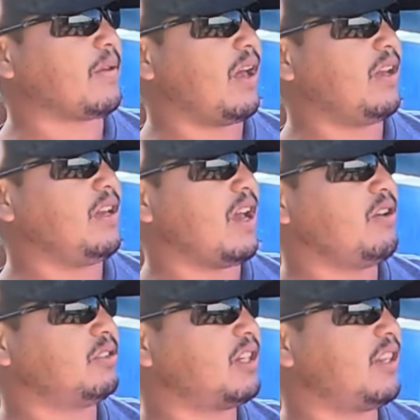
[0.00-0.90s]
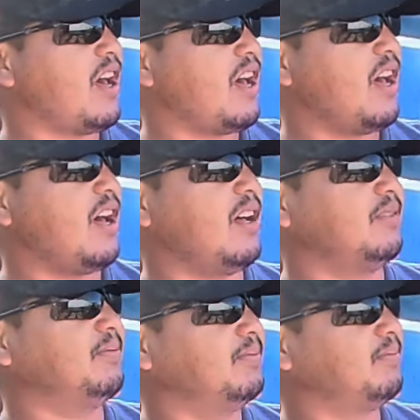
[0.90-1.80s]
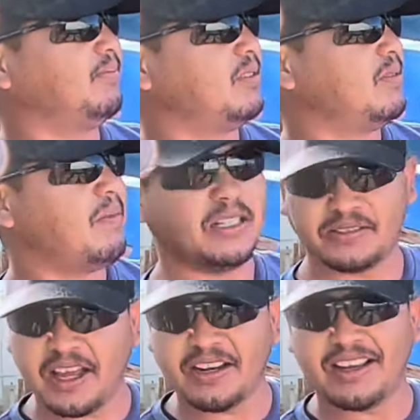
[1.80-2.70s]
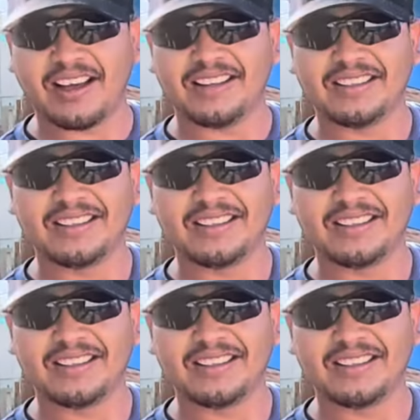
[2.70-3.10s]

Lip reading: I use it. My technical.